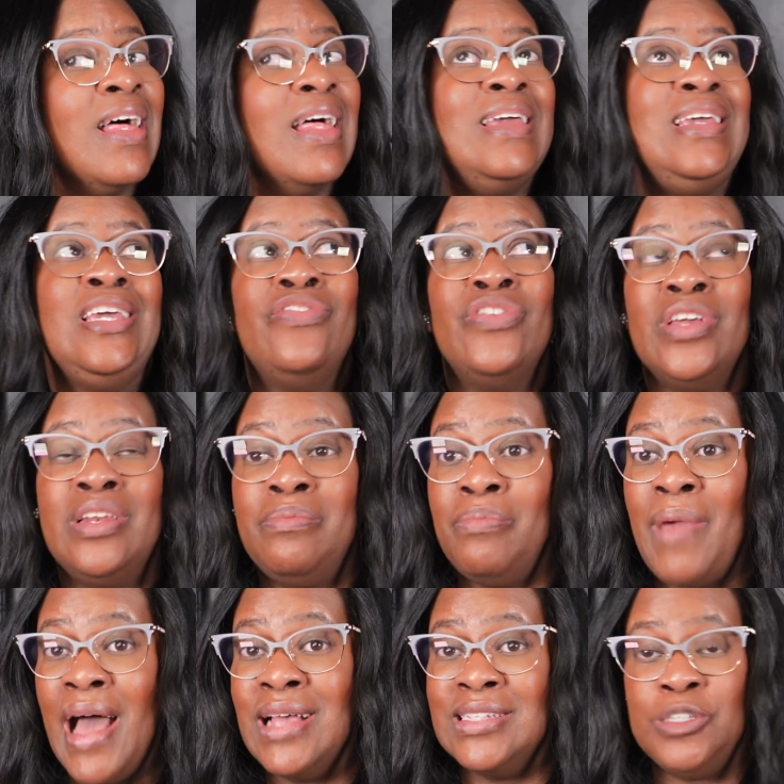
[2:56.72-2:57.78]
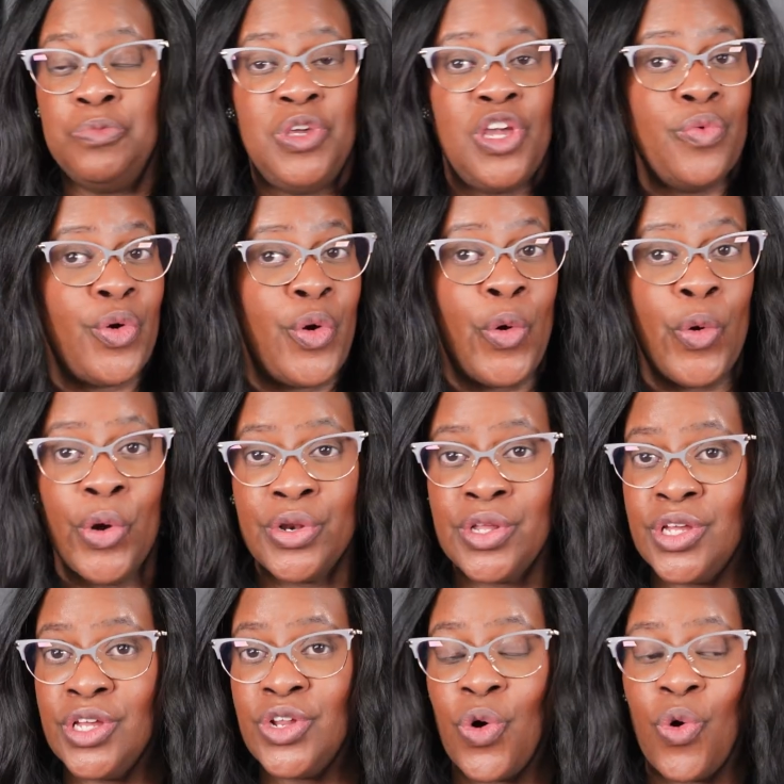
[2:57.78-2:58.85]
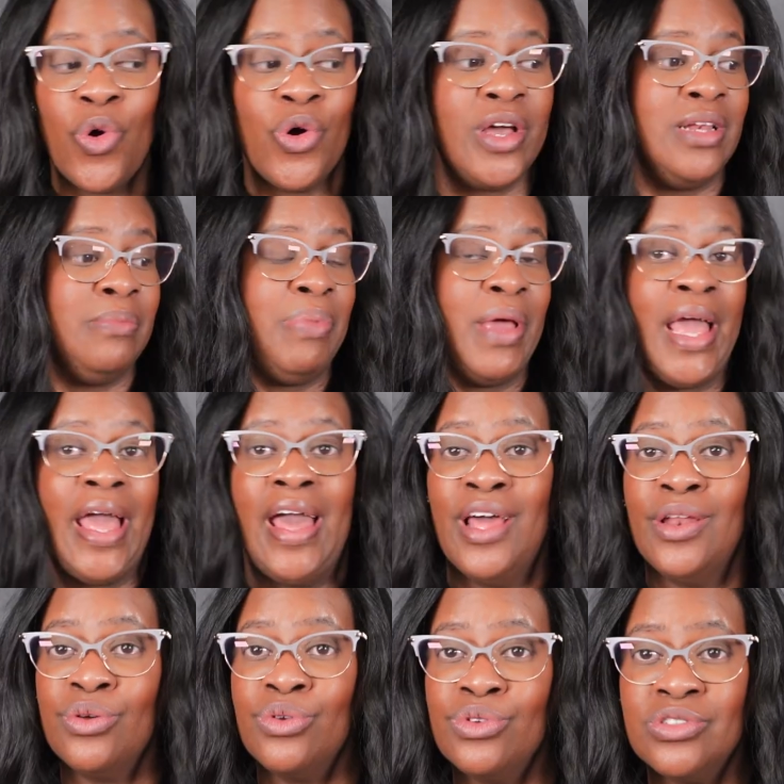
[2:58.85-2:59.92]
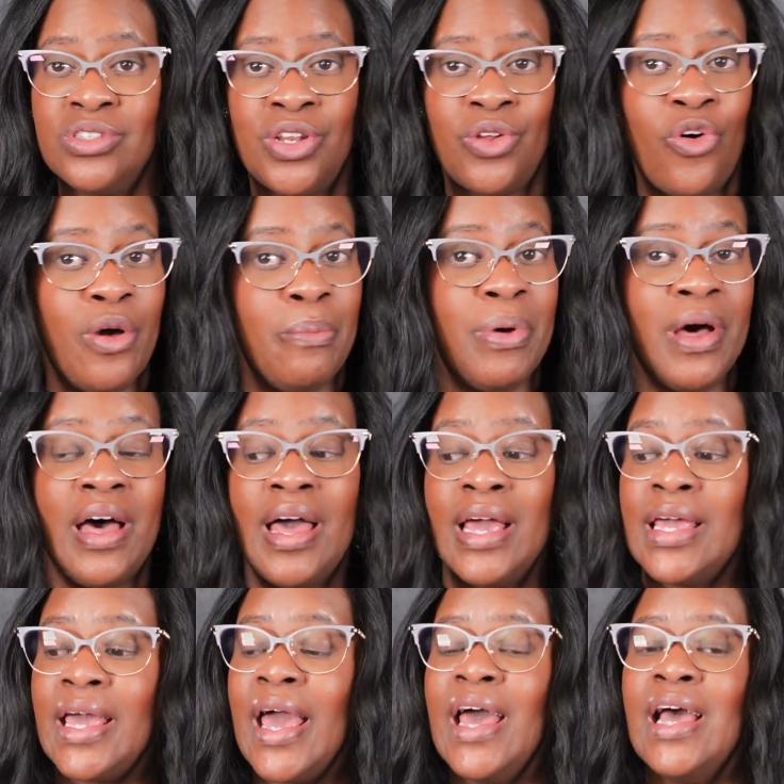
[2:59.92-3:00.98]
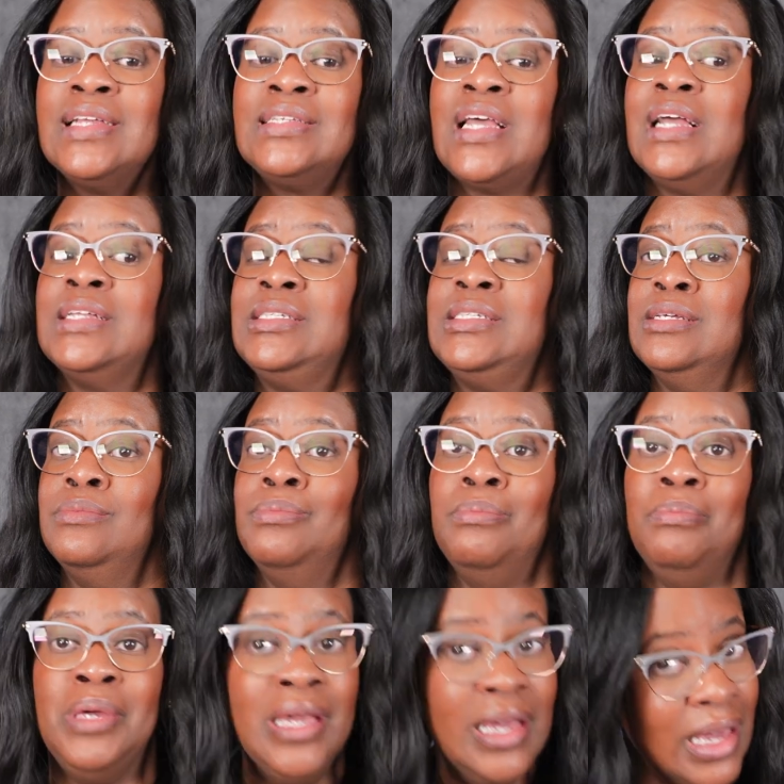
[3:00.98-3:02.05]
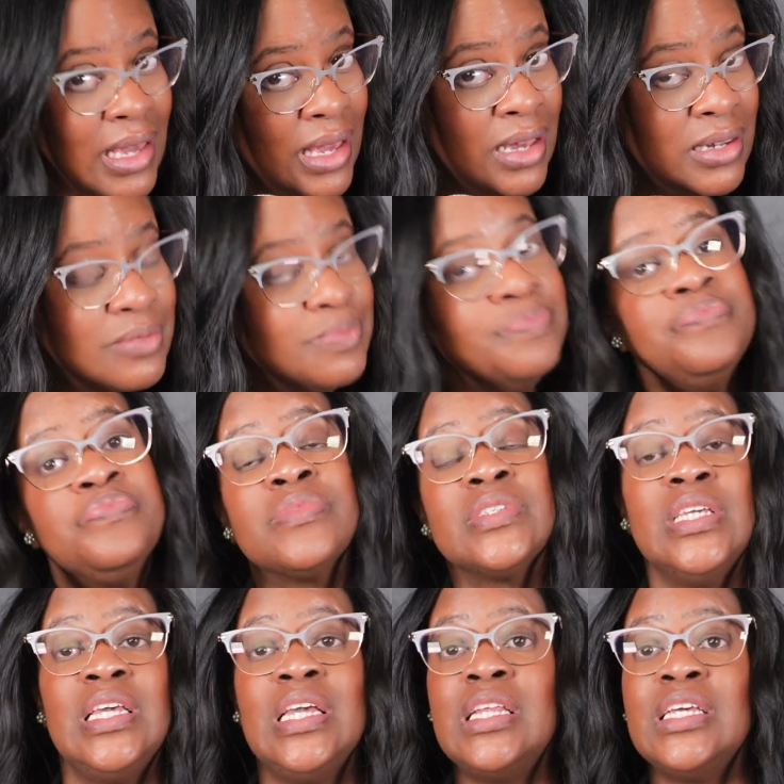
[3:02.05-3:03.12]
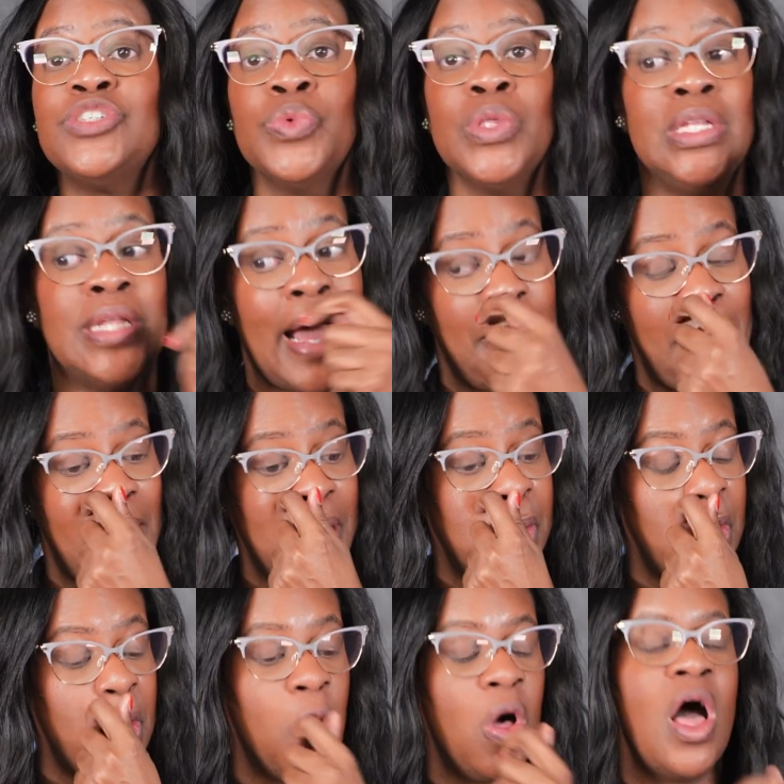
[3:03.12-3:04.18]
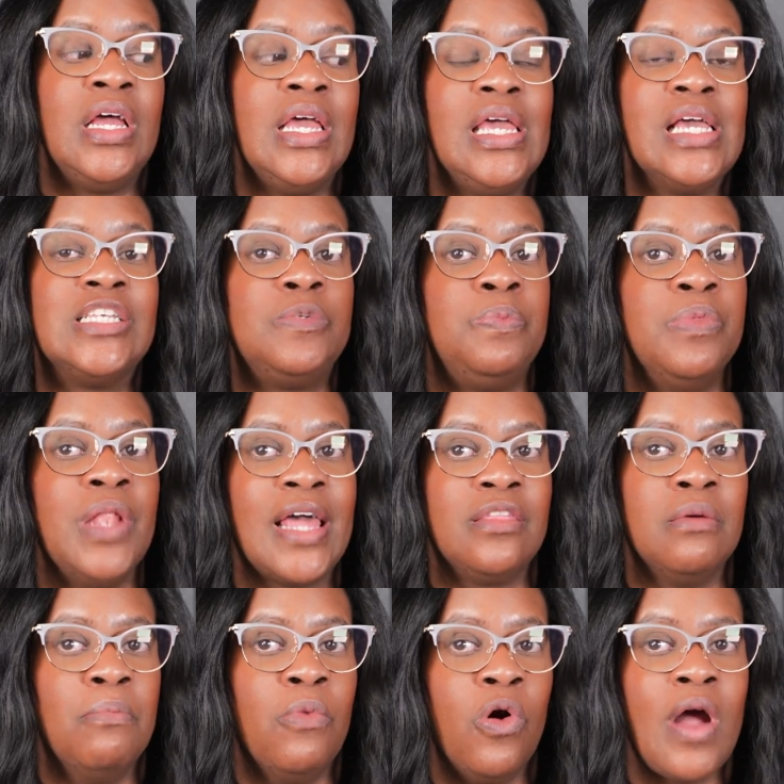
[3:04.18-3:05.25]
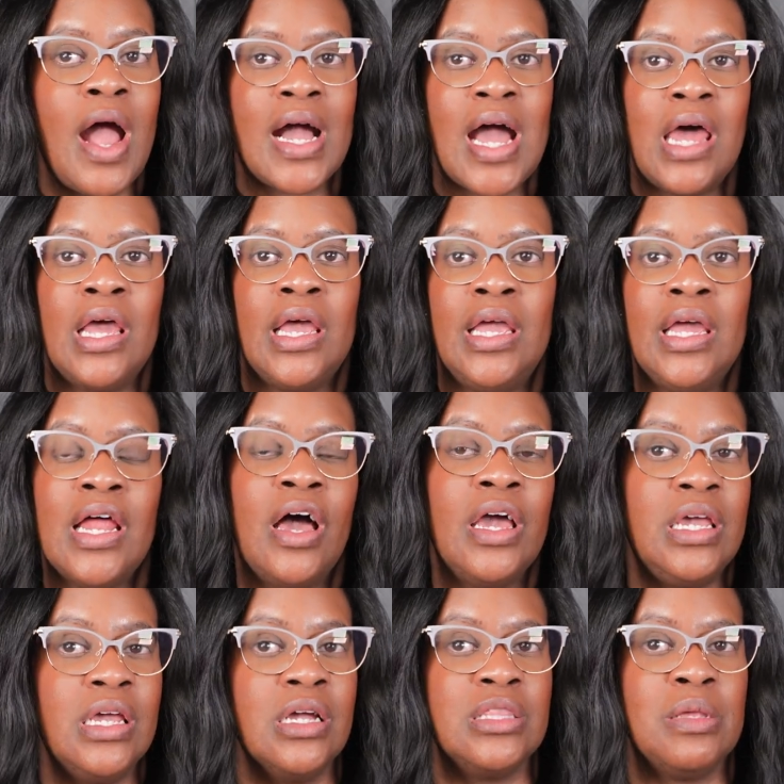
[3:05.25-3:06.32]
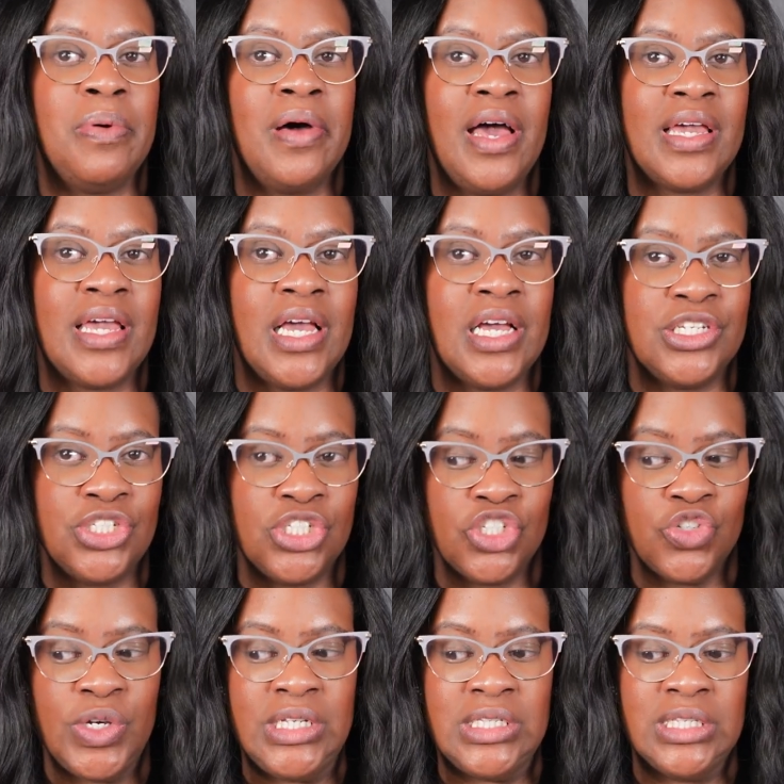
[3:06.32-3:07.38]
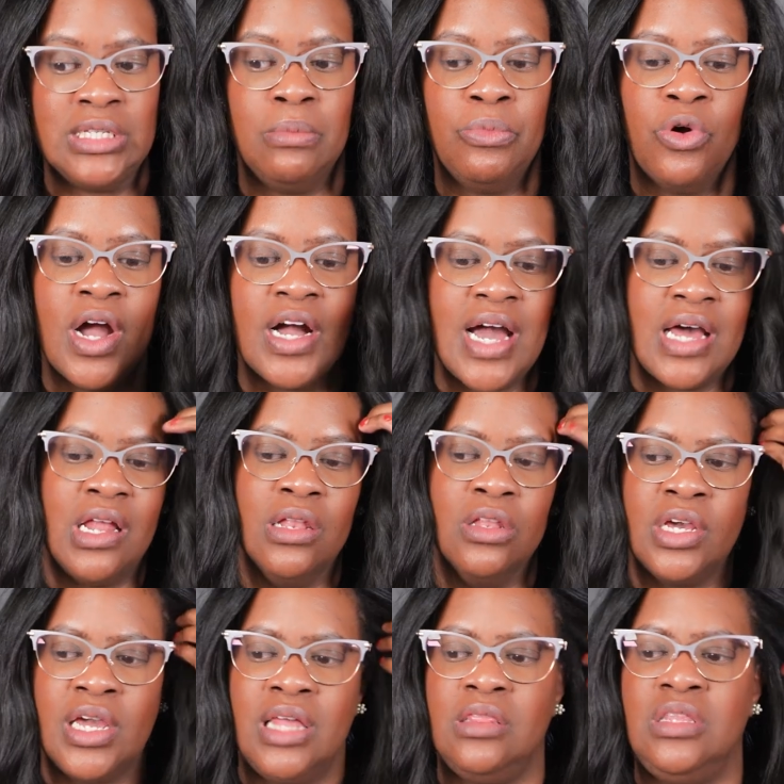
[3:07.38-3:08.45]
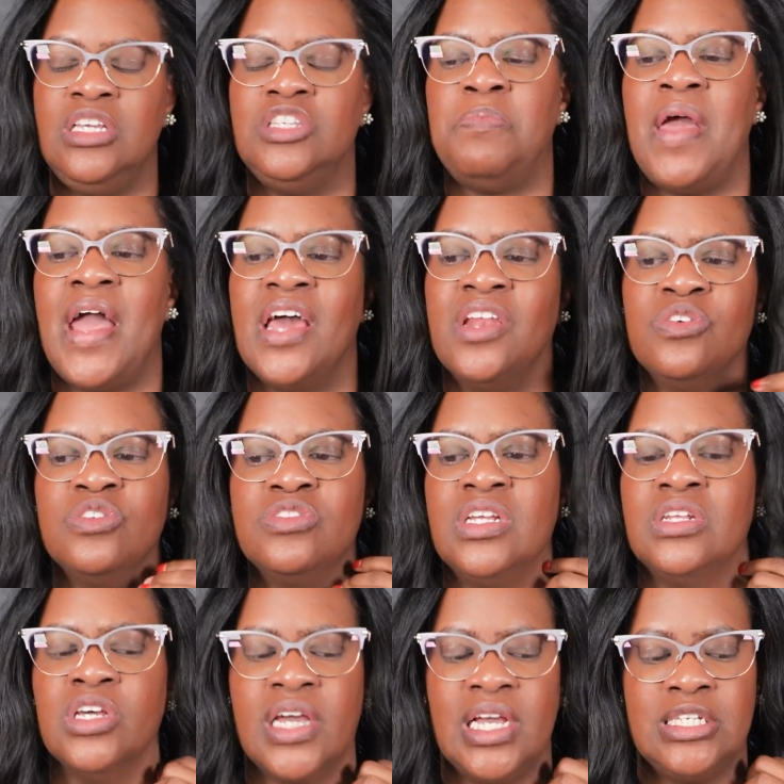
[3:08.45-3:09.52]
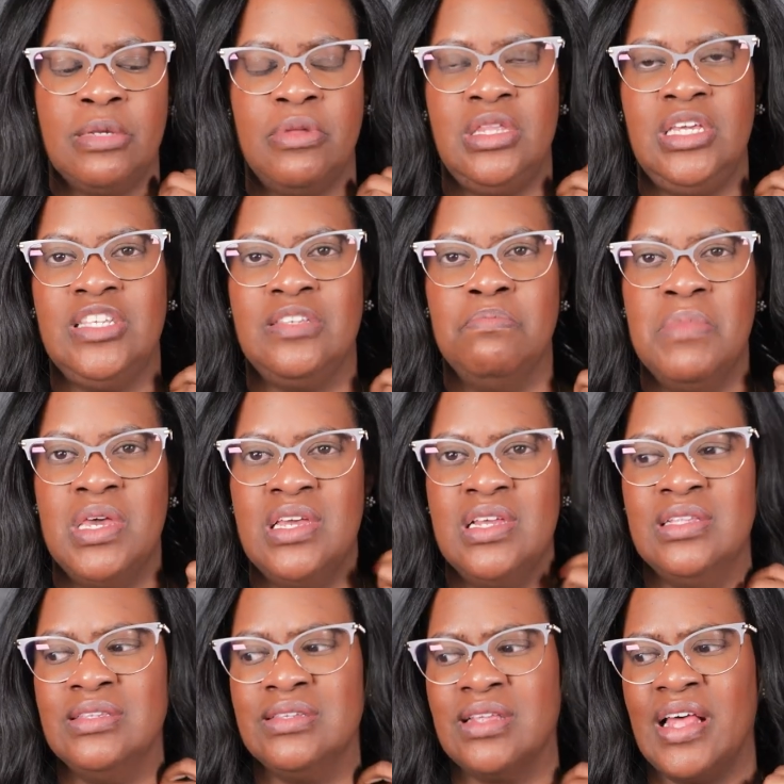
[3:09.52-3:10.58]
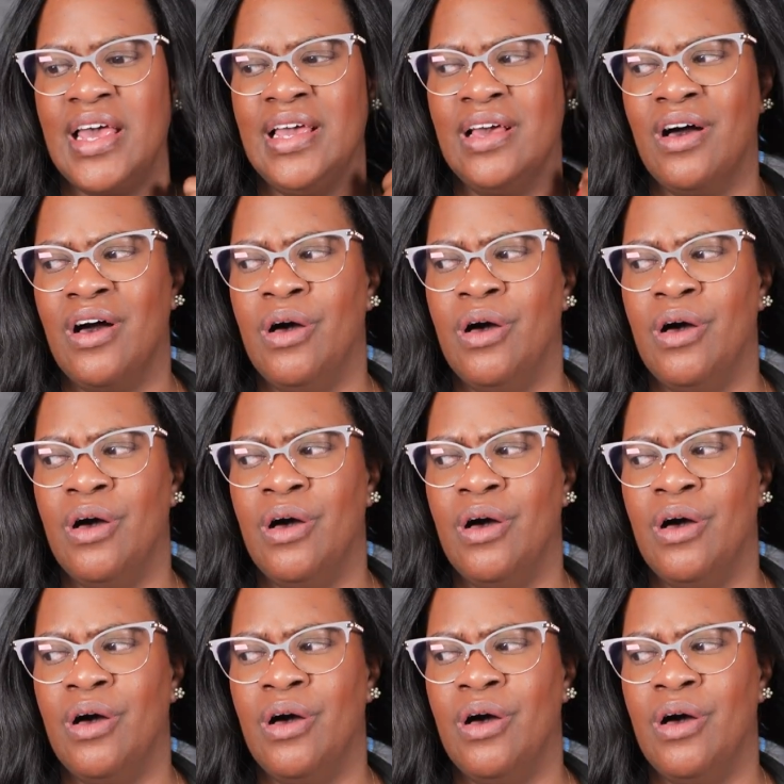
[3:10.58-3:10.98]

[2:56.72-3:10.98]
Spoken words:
even as it's being recorded on panels and on podcasts. And me, it is really diabolical. Like the more I kind of get out here in the podcast streets and the more I kind of look at these panels and look at some of these men's like